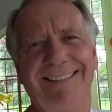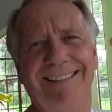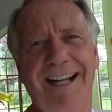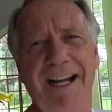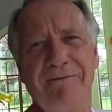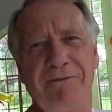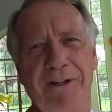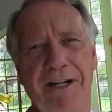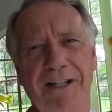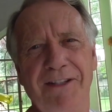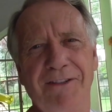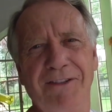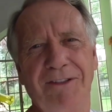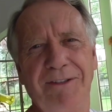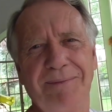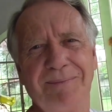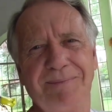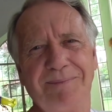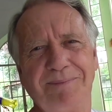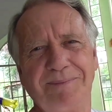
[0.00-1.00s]
Hi,
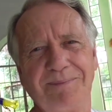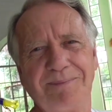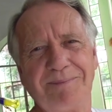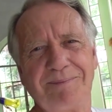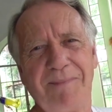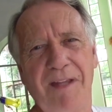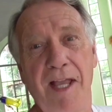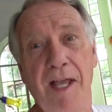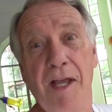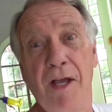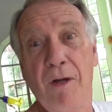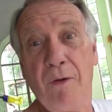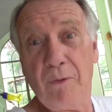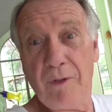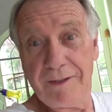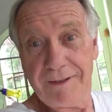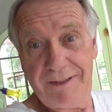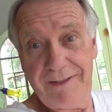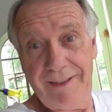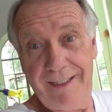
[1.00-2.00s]
friends.
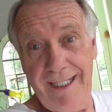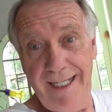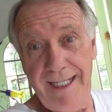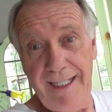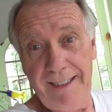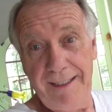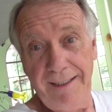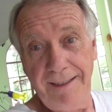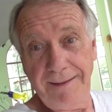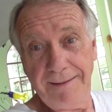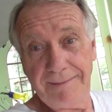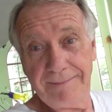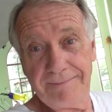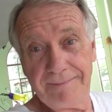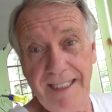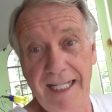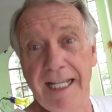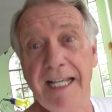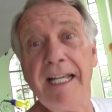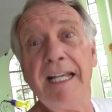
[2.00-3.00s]
Well, today,
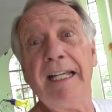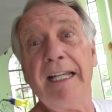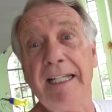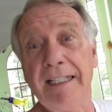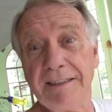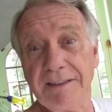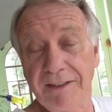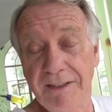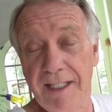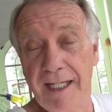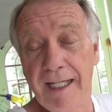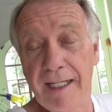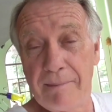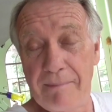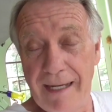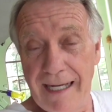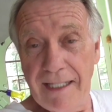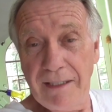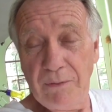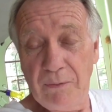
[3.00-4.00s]
it's not
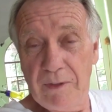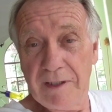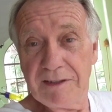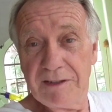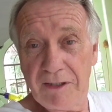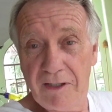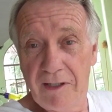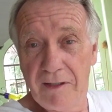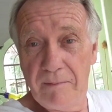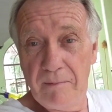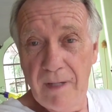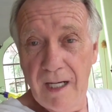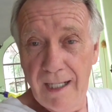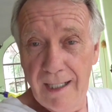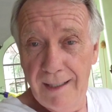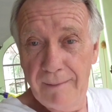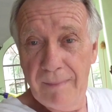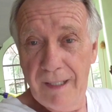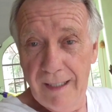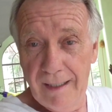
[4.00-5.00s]
about what's on
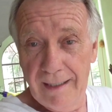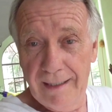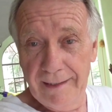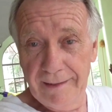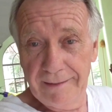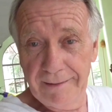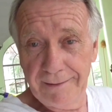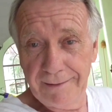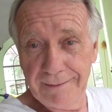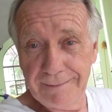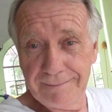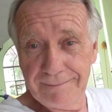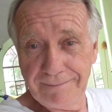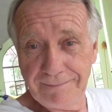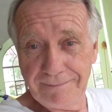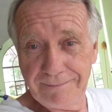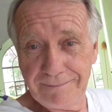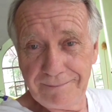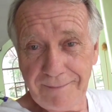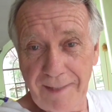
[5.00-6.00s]
my mind.
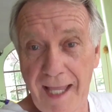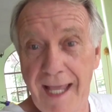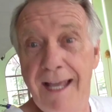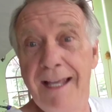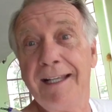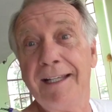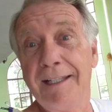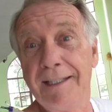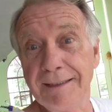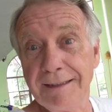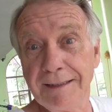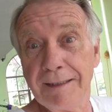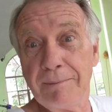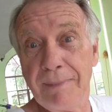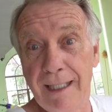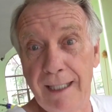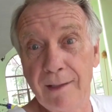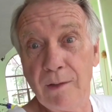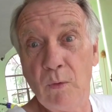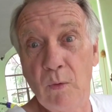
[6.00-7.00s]
It's
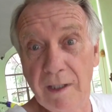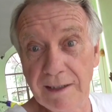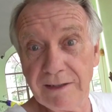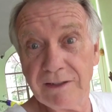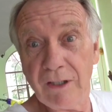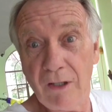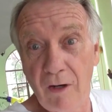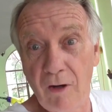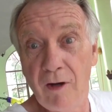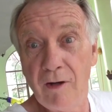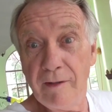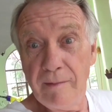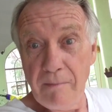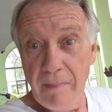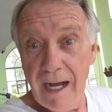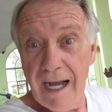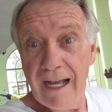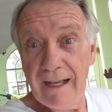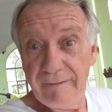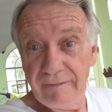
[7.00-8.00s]
about what's on
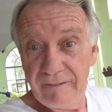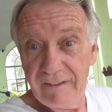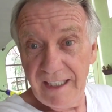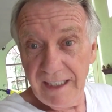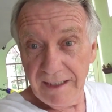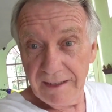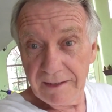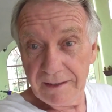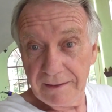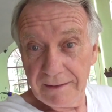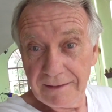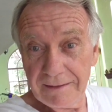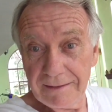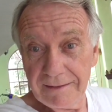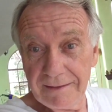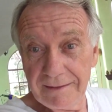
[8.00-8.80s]
my feet.